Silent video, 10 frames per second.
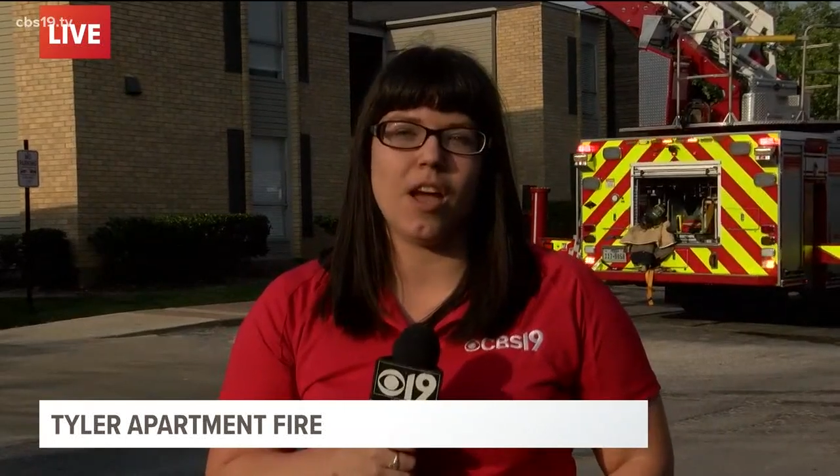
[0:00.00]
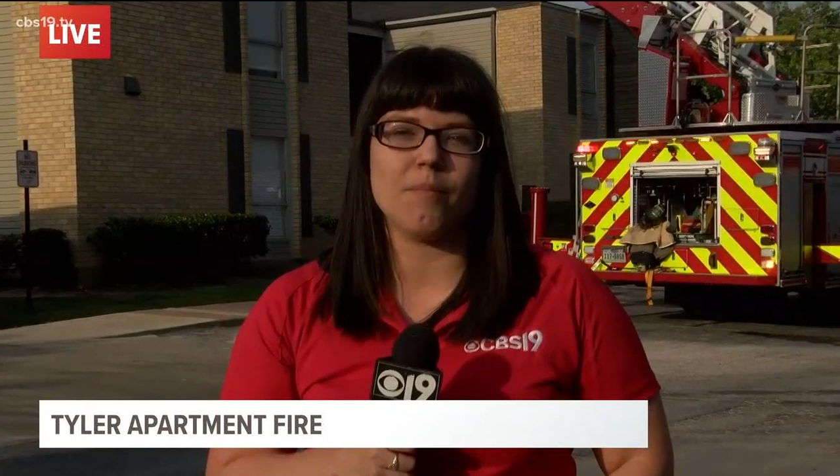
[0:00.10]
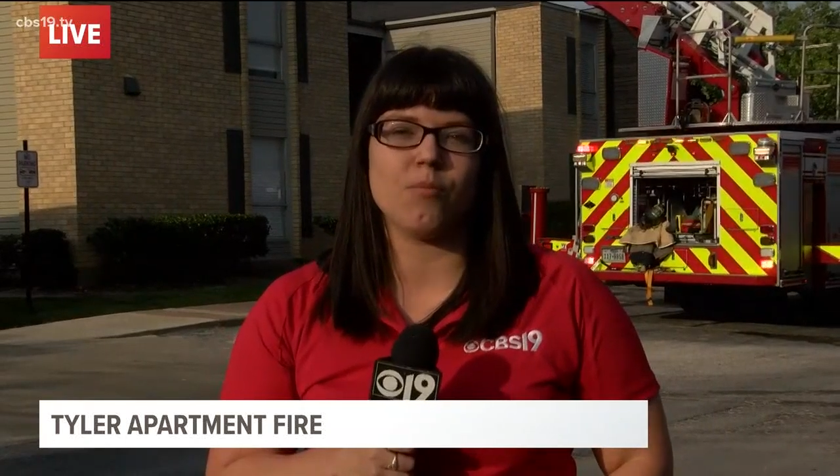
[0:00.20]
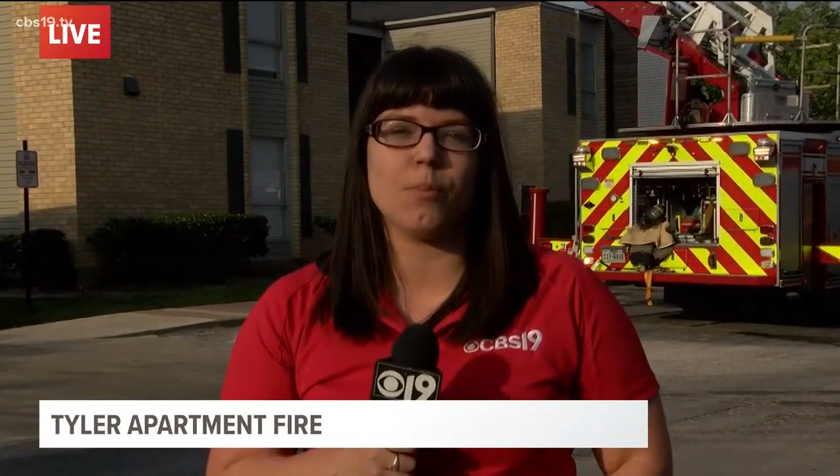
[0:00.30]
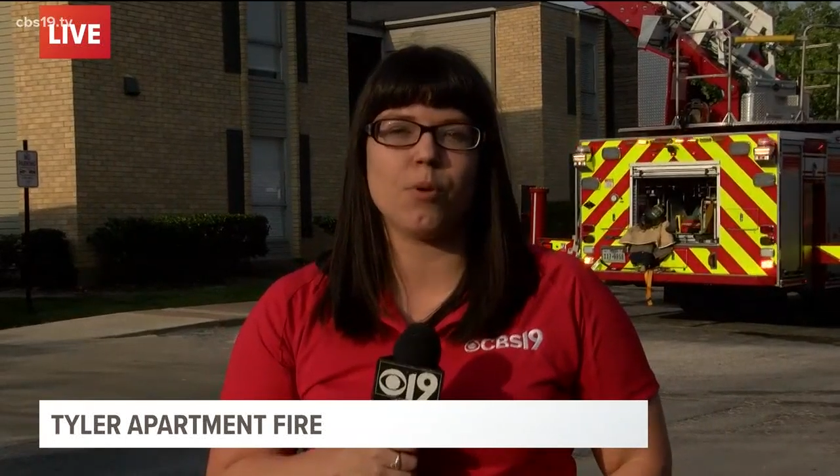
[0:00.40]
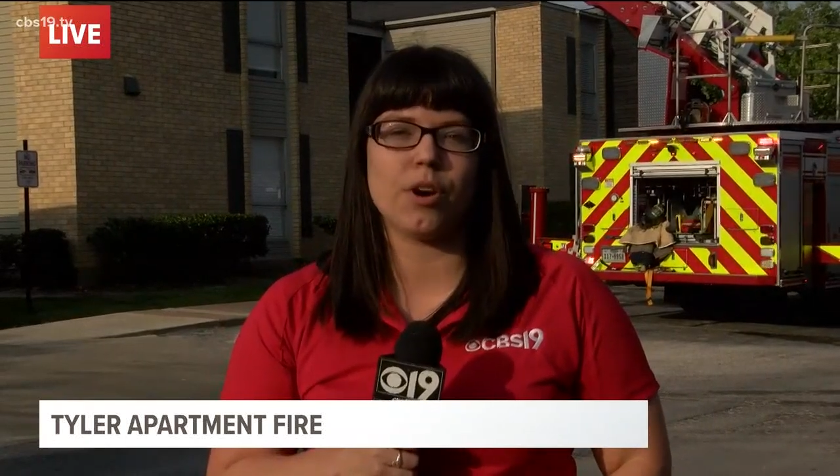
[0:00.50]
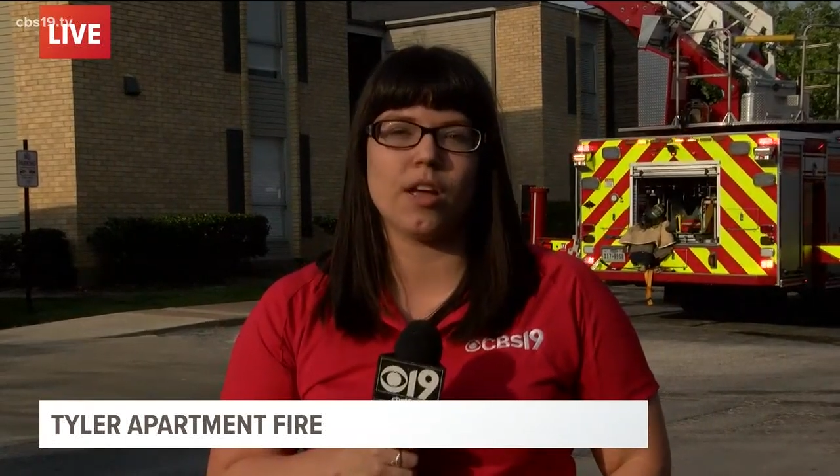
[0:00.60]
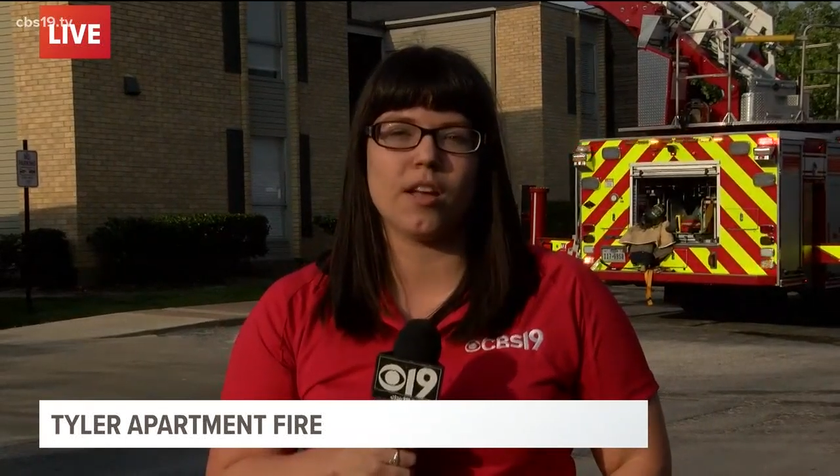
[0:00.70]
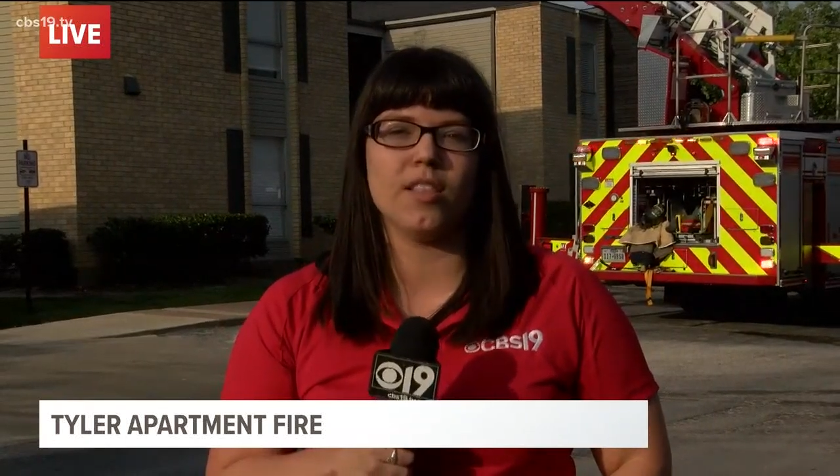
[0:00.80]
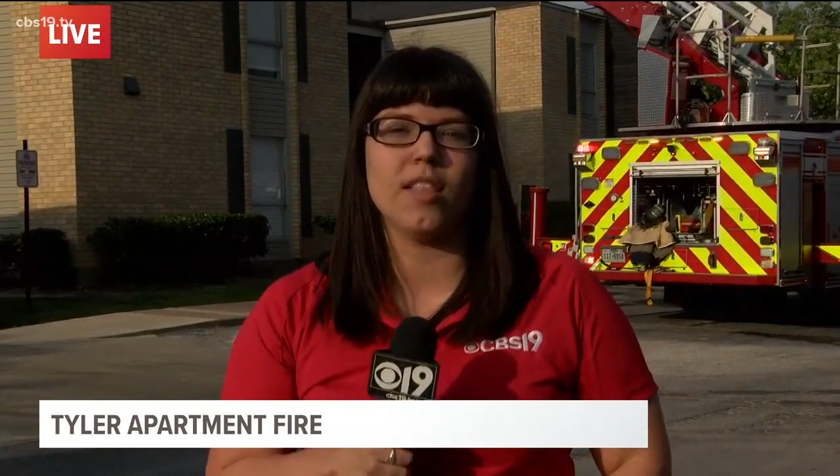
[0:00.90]
I'm
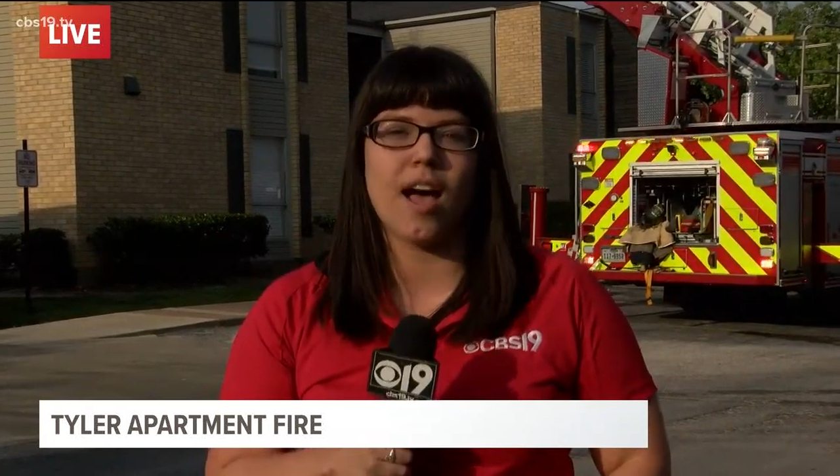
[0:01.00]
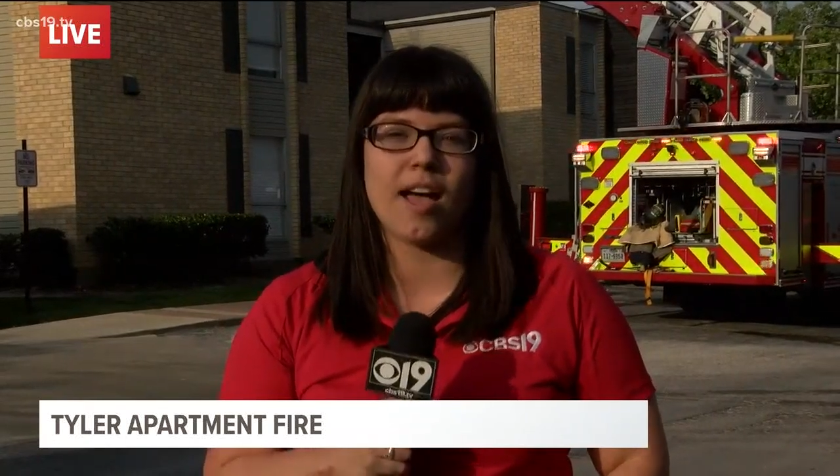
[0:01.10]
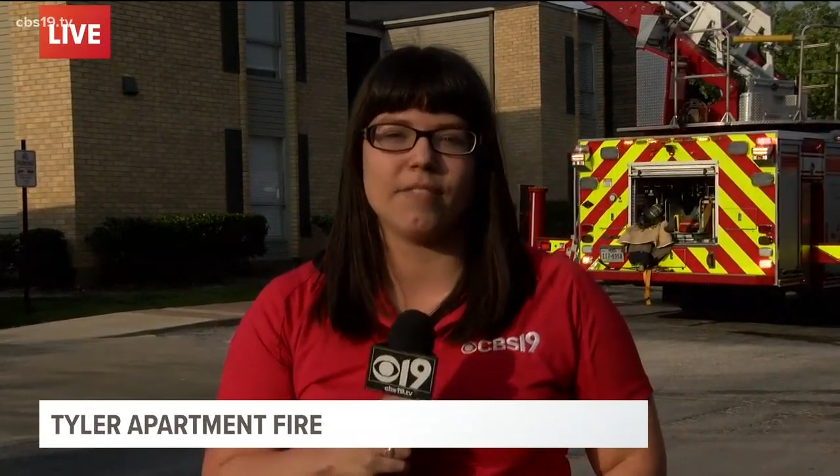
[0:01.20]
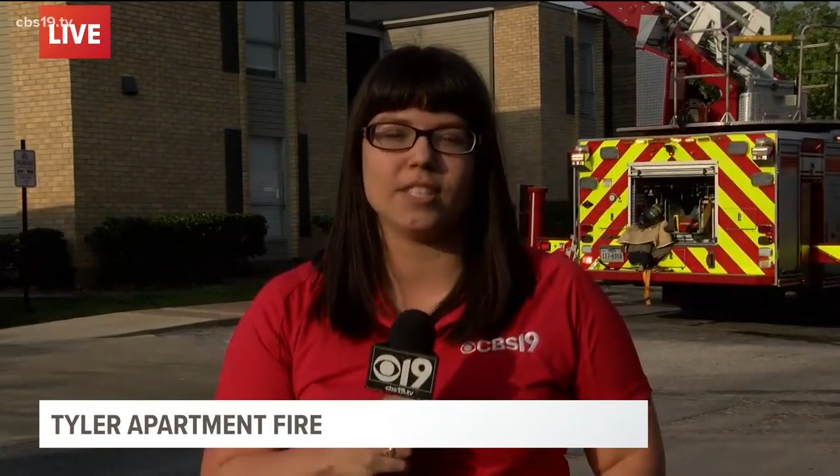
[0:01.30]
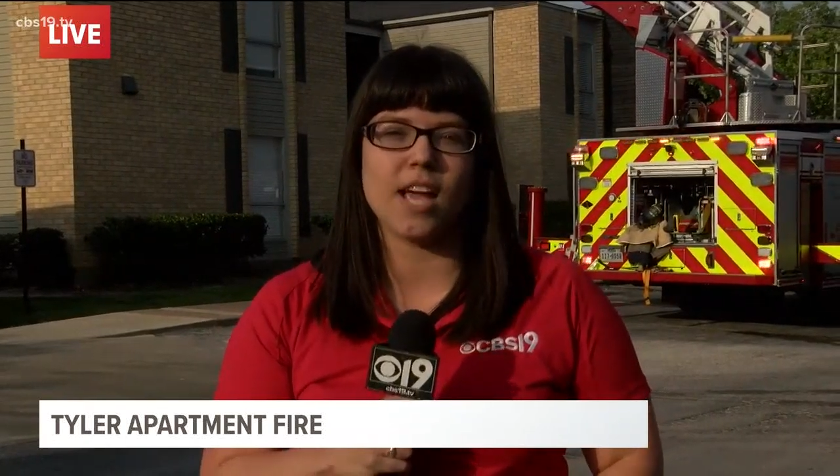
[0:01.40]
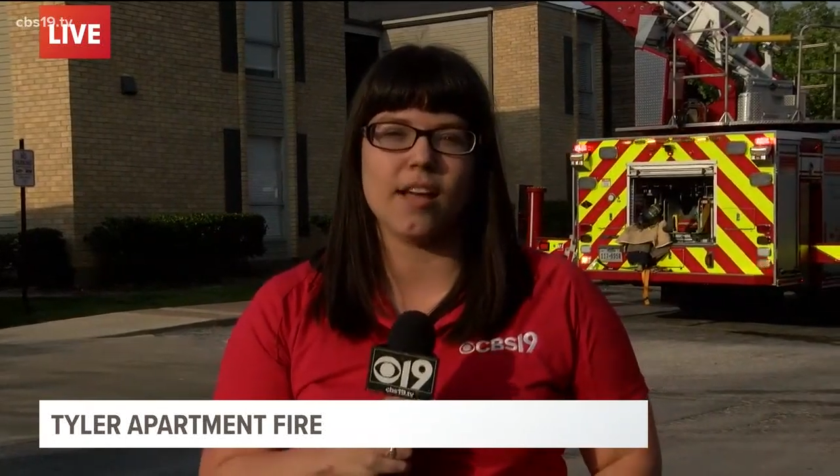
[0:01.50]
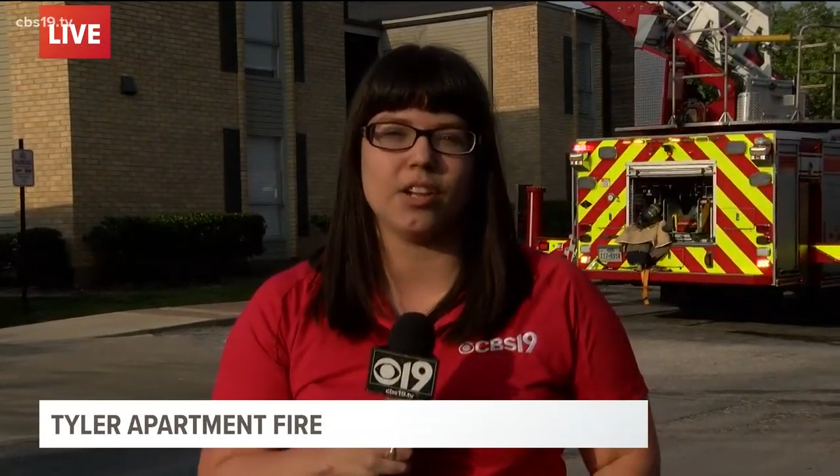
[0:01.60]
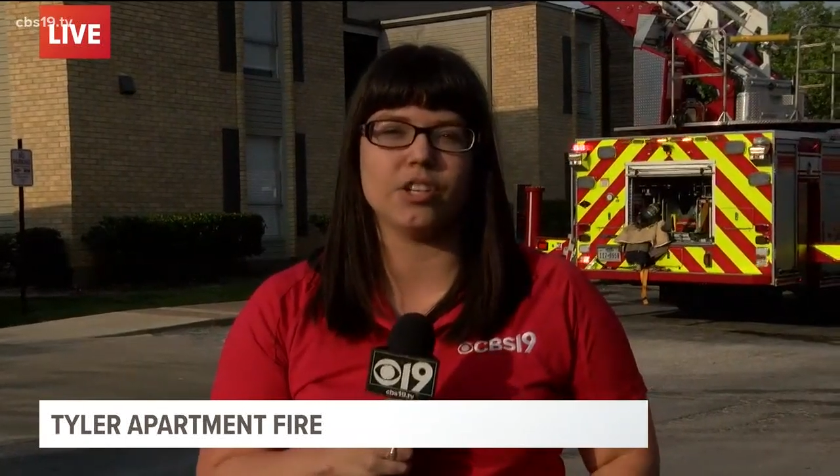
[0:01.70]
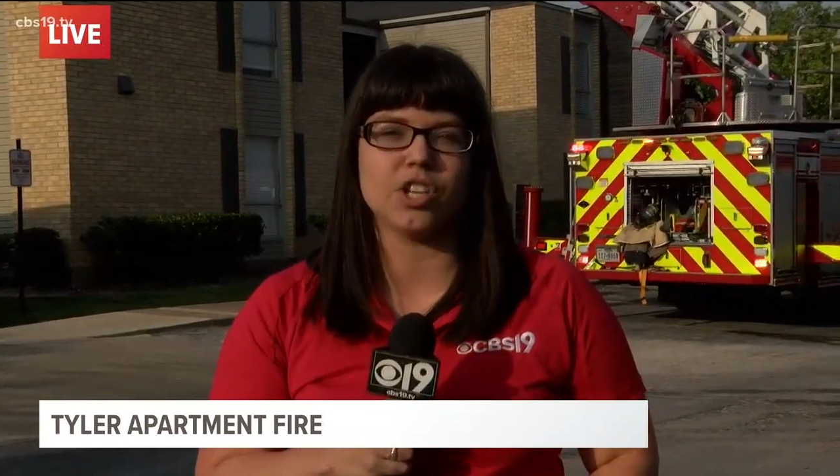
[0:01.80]
reporting live in Tyler,